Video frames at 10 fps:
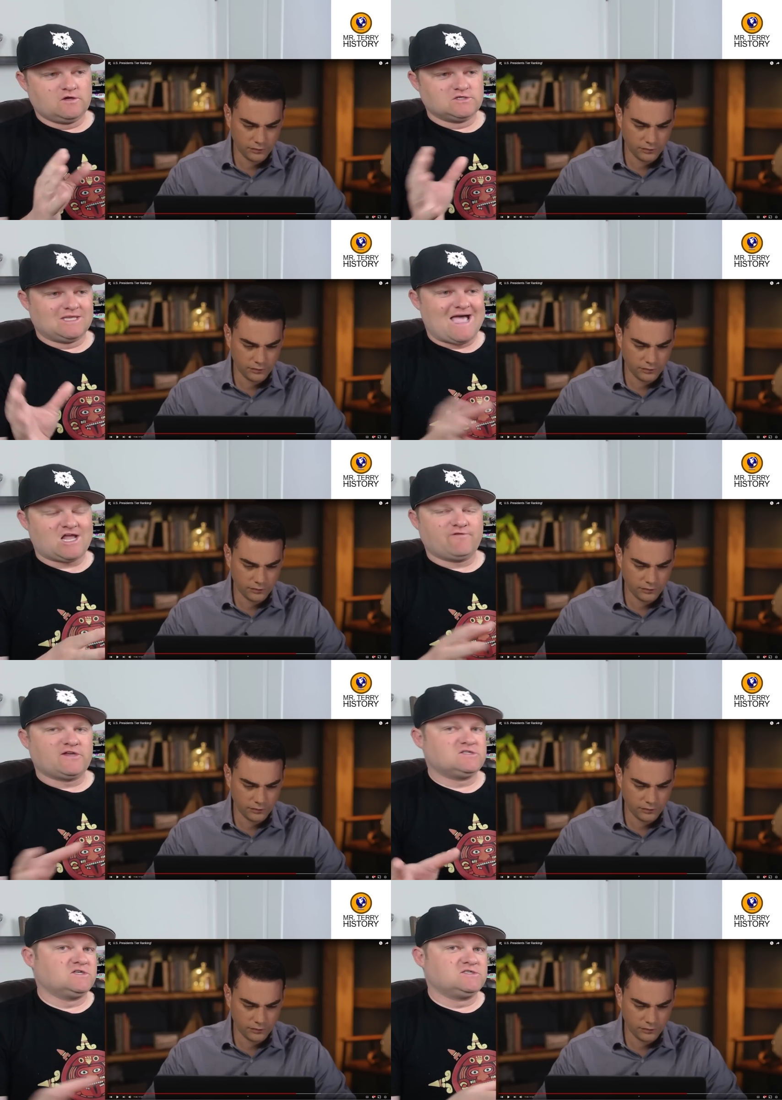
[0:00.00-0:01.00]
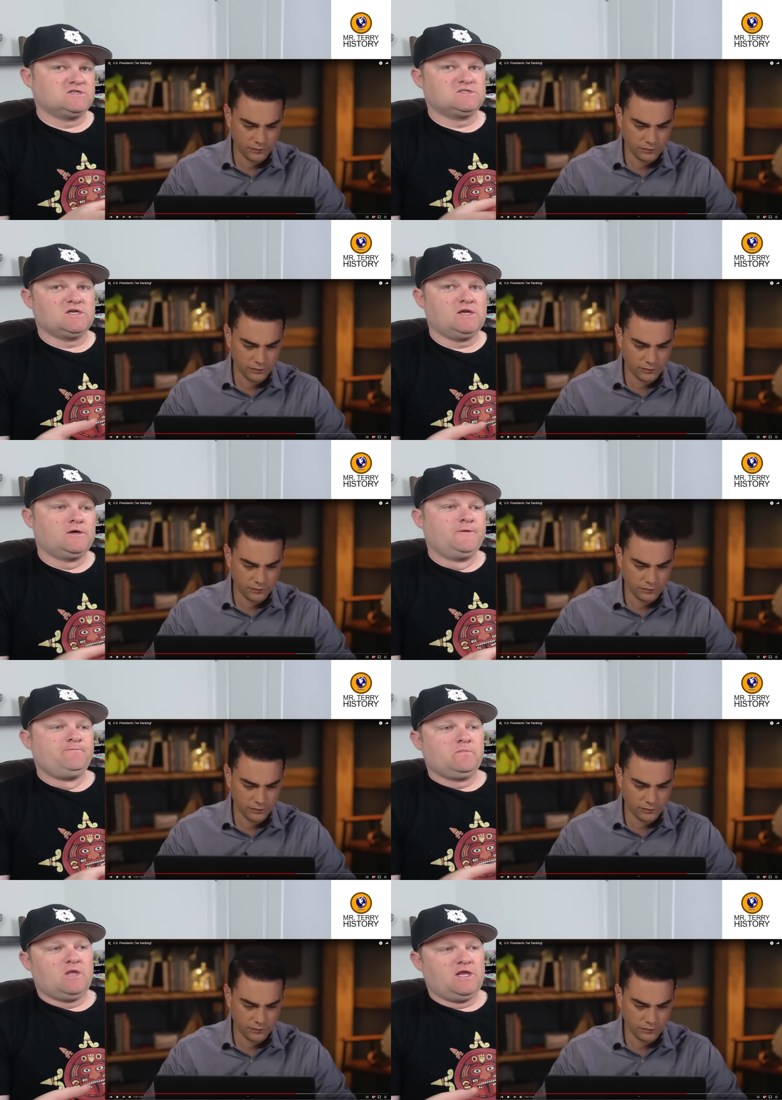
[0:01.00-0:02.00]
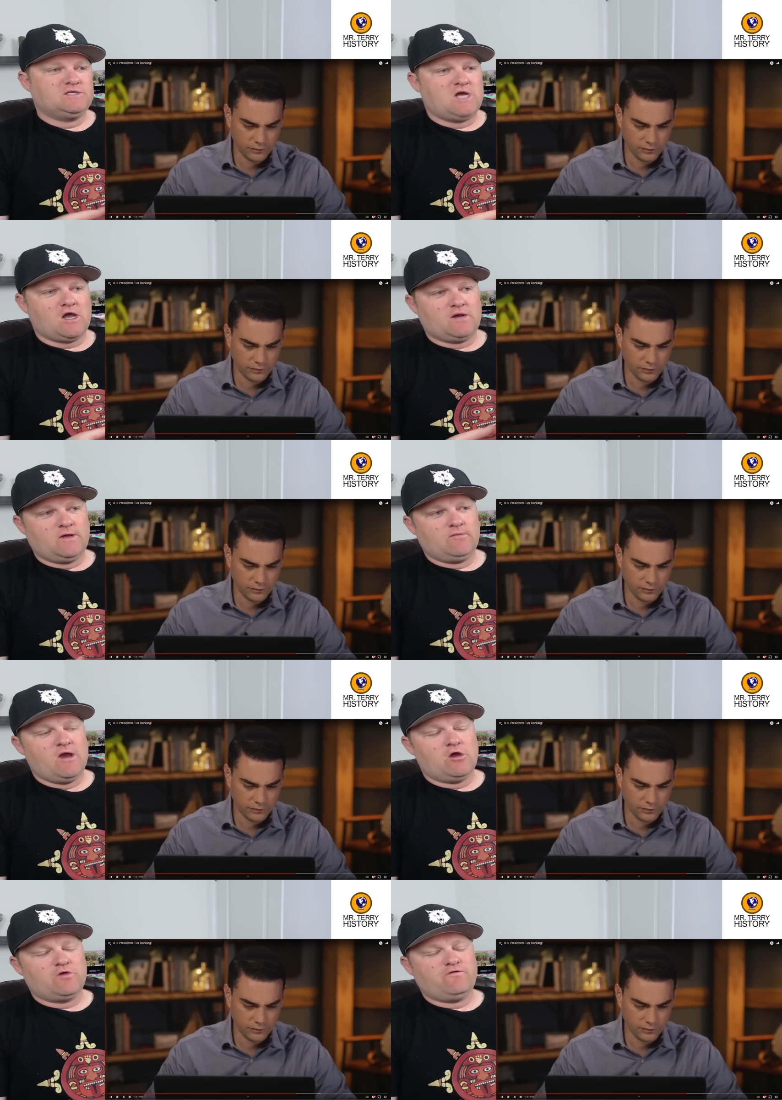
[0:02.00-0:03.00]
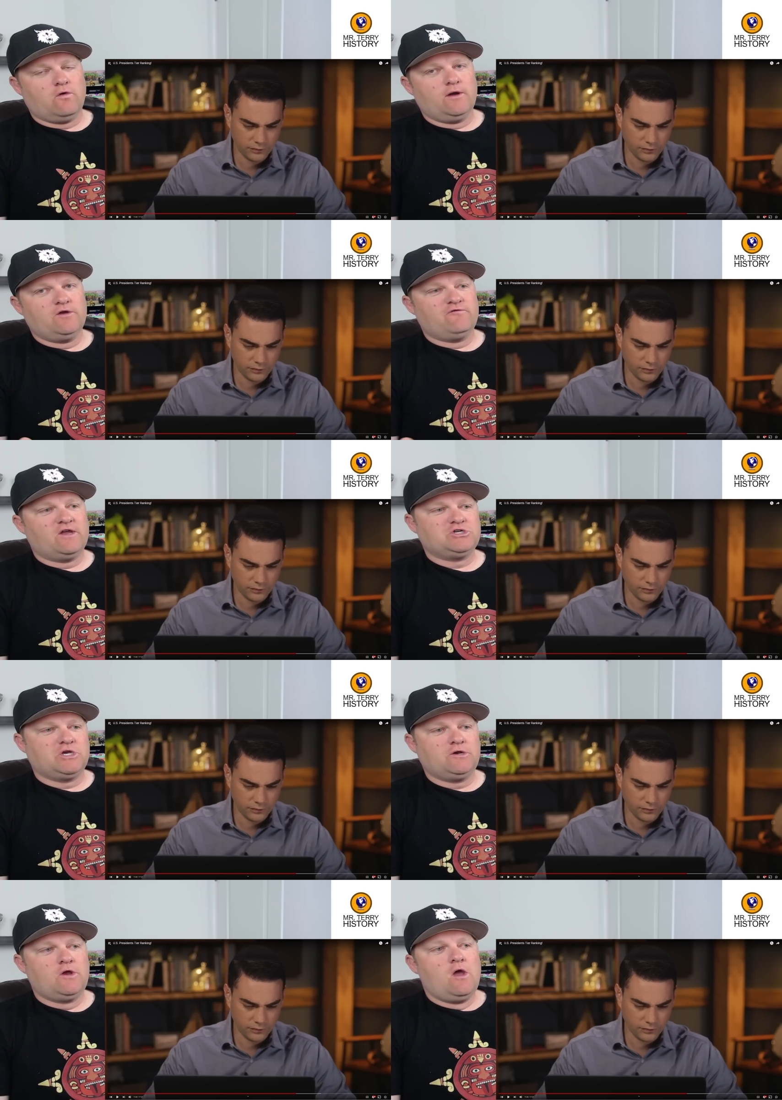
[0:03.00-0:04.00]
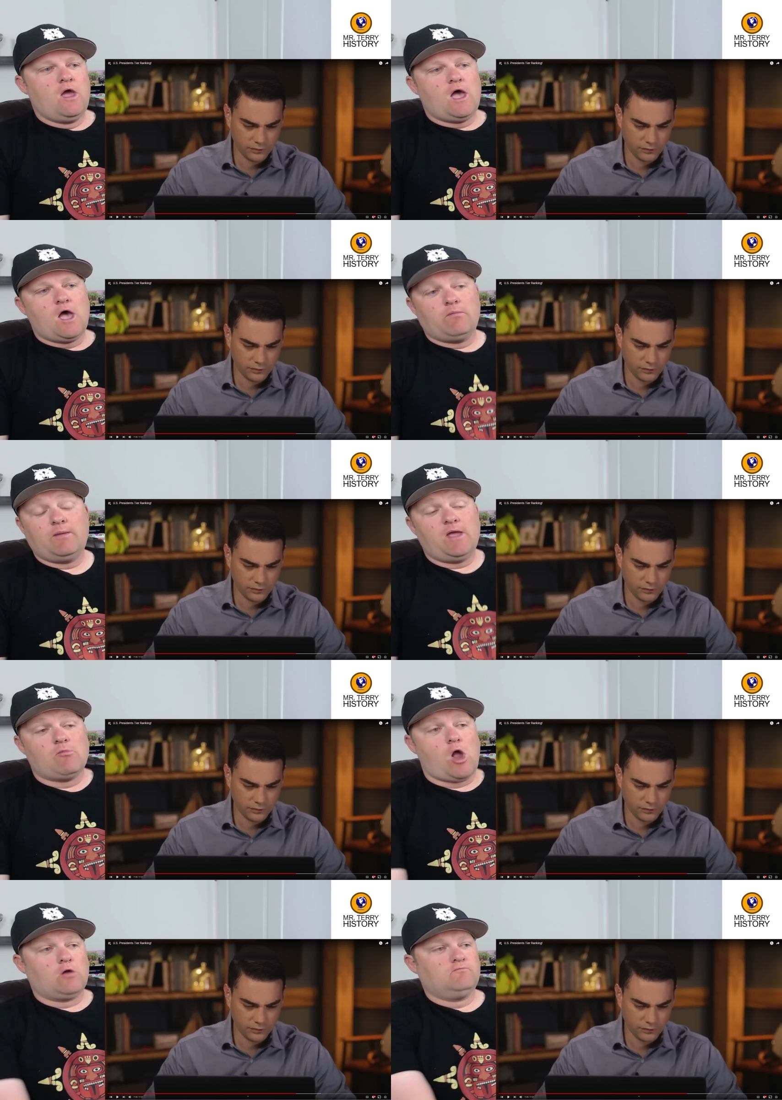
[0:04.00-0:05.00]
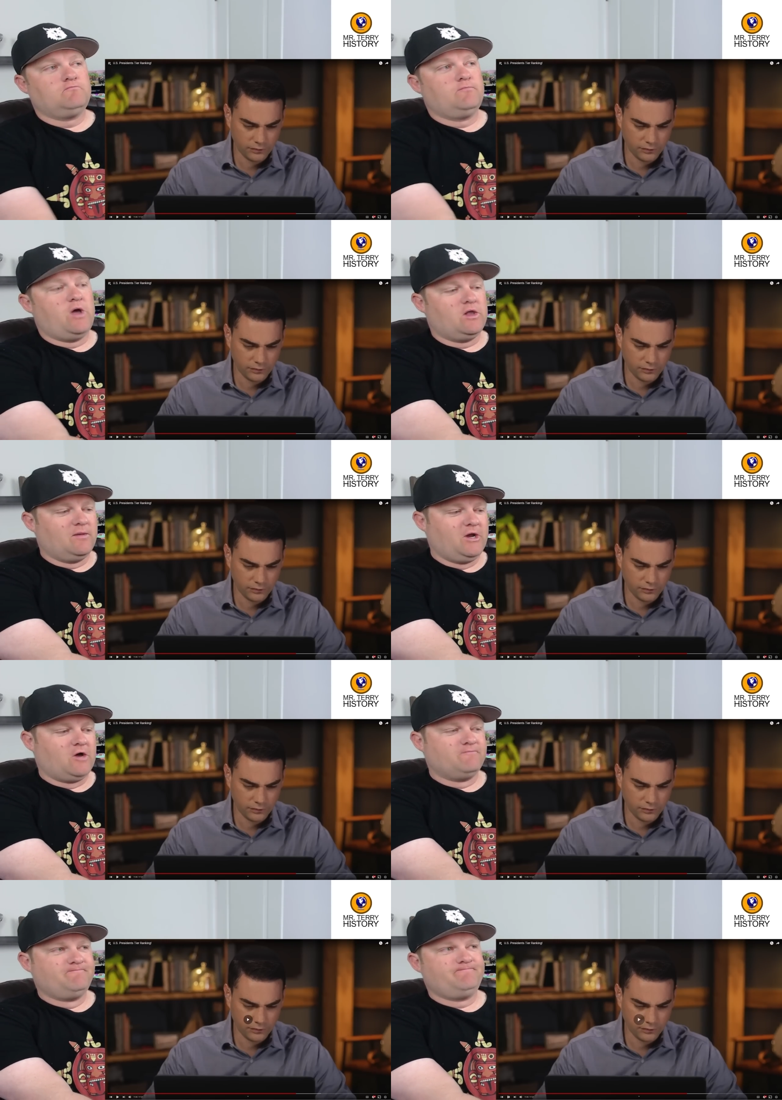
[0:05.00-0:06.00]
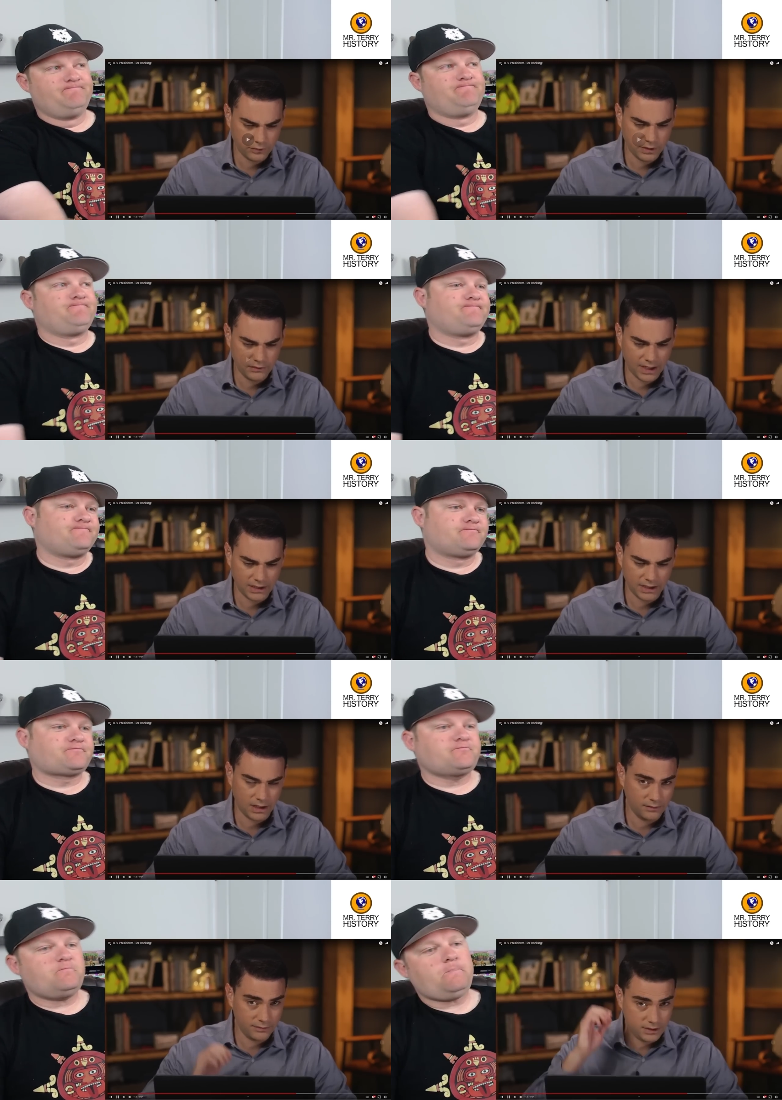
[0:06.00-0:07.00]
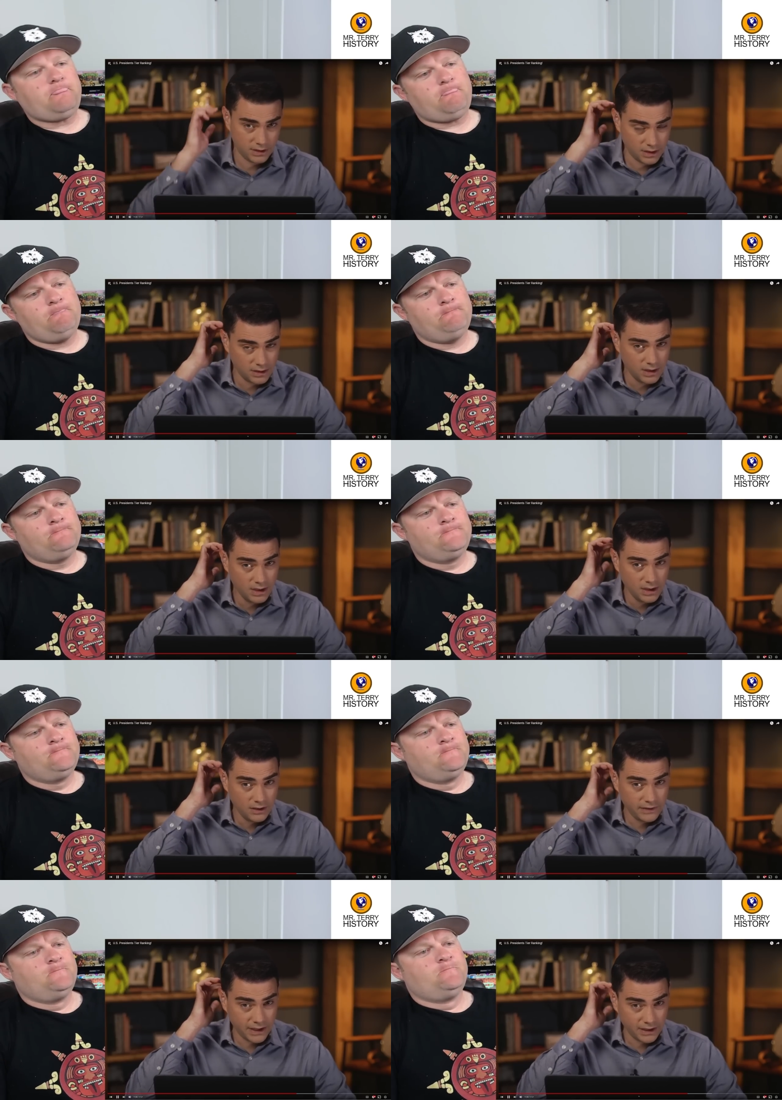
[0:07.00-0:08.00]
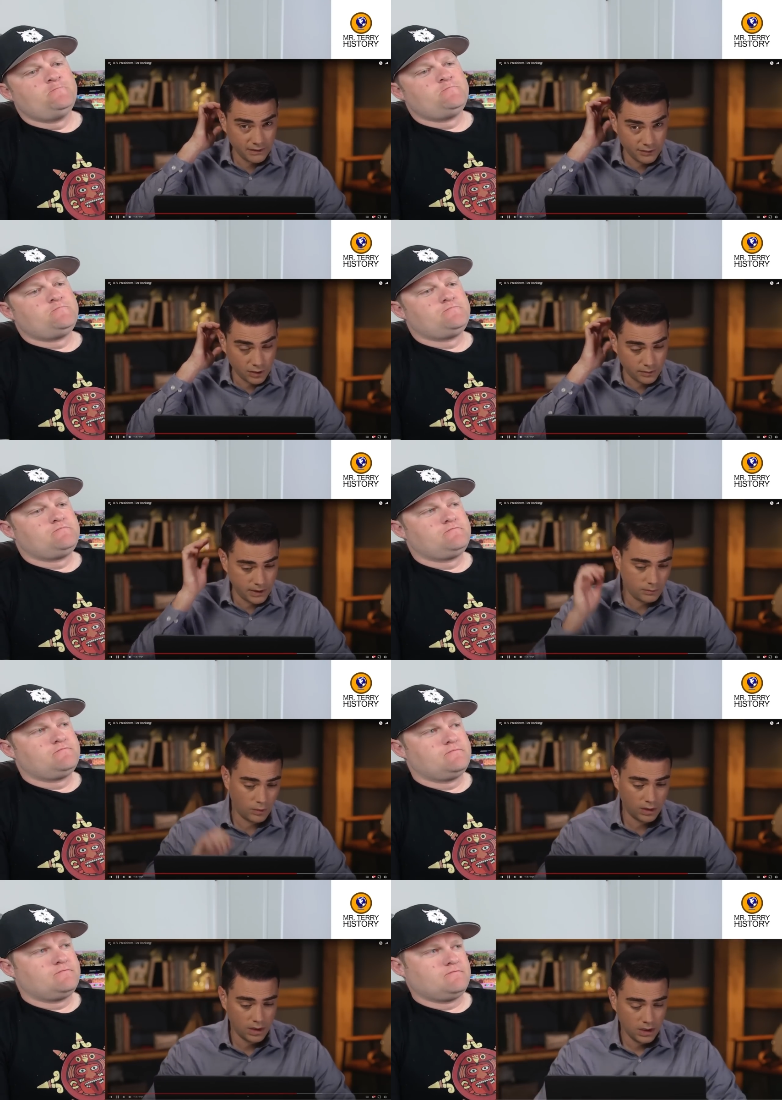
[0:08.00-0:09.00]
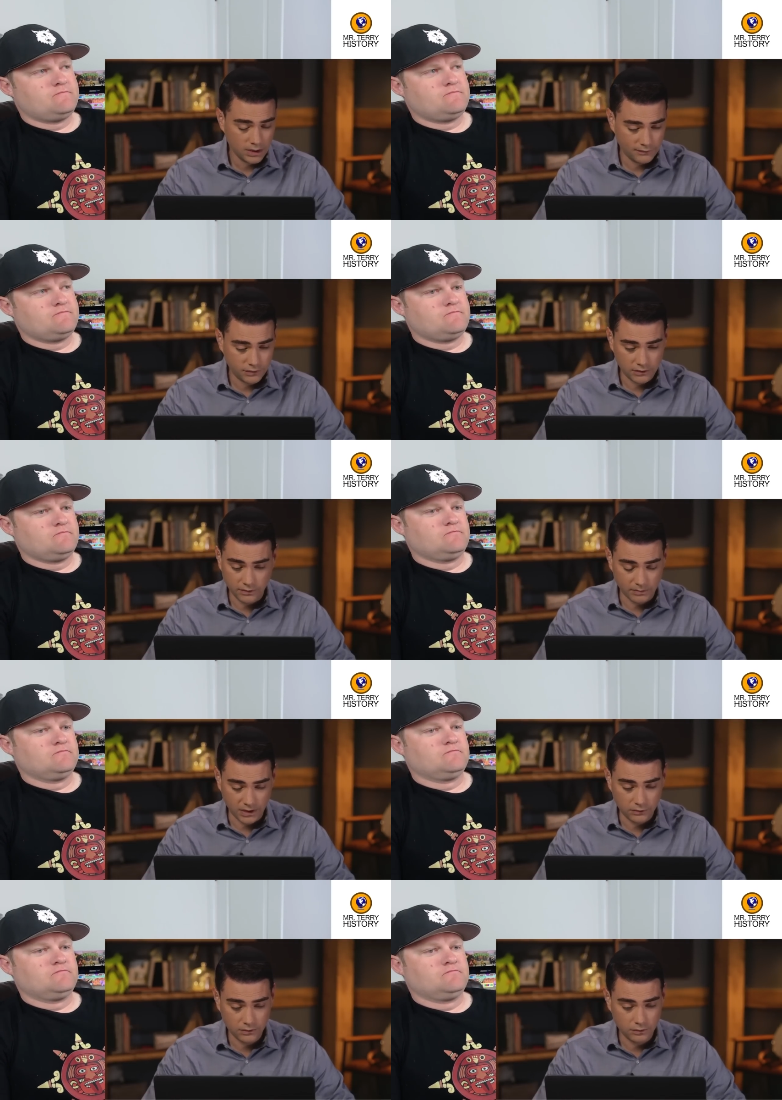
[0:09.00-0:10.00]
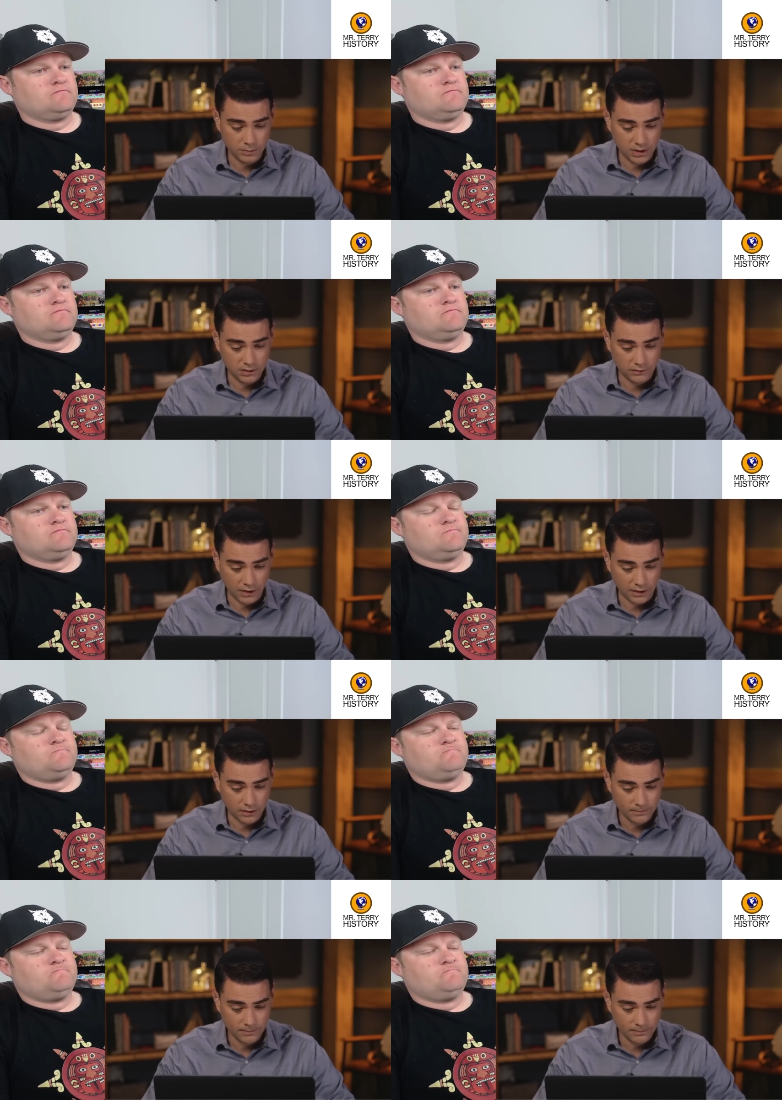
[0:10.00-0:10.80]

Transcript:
Speaker 1: a lack of consistency that he's talking about American foreign intervention? Maybe I'm wrong, but let me know.
Speaker 2: Also, his handling of the Korean War left some things to be desired.